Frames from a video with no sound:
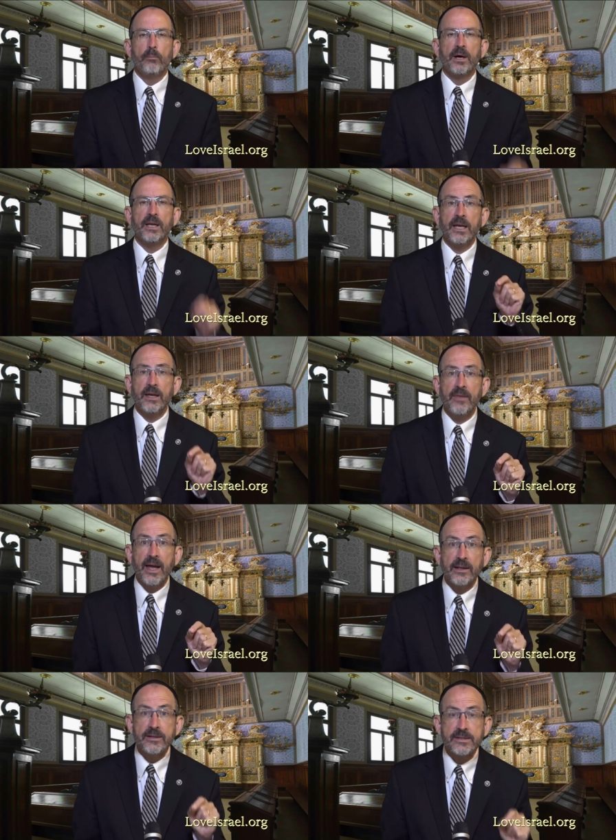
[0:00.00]
But in
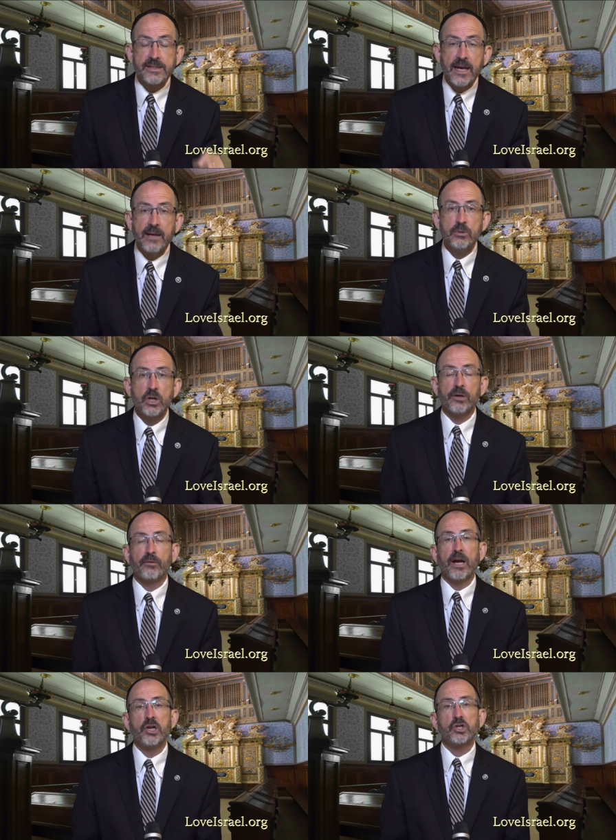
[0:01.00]
that same
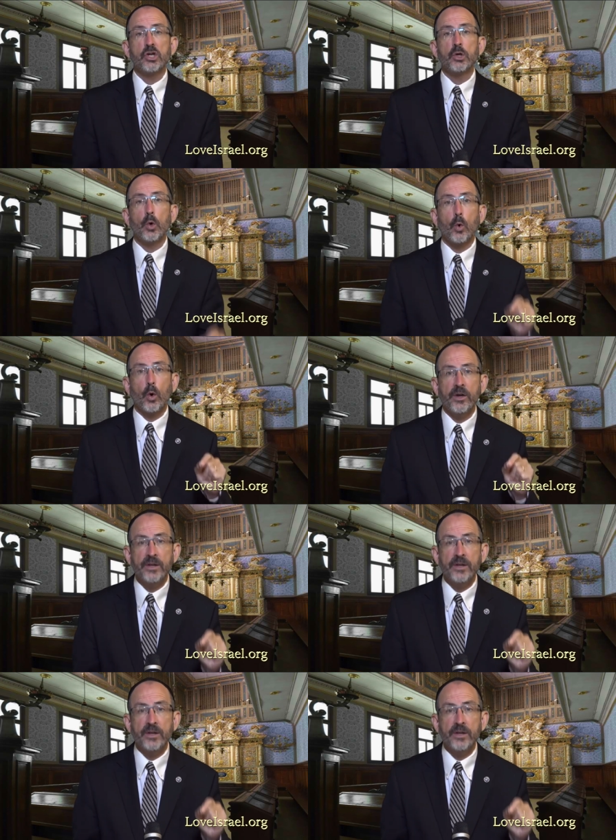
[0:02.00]
generation or